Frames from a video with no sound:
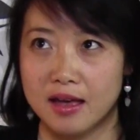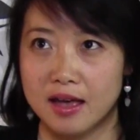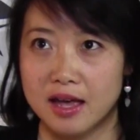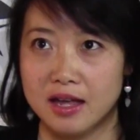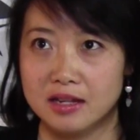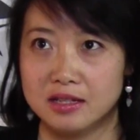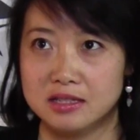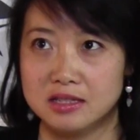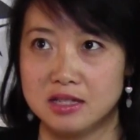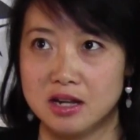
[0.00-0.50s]

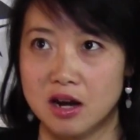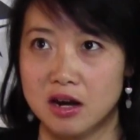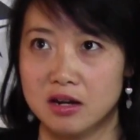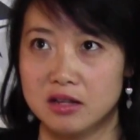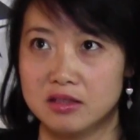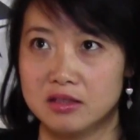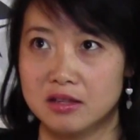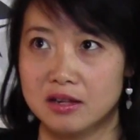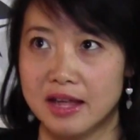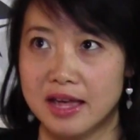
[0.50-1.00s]
And it
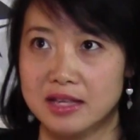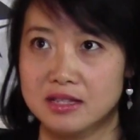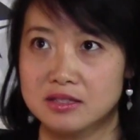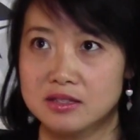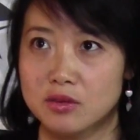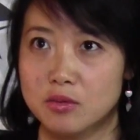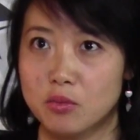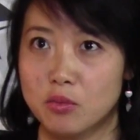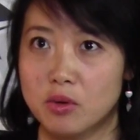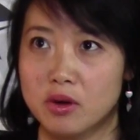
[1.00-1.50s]
started the
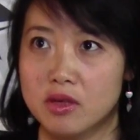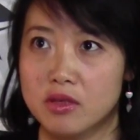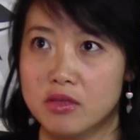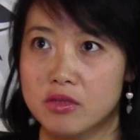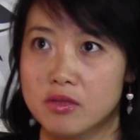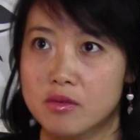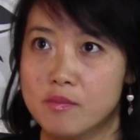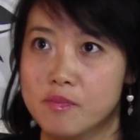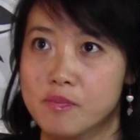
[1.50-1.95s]
lesson with,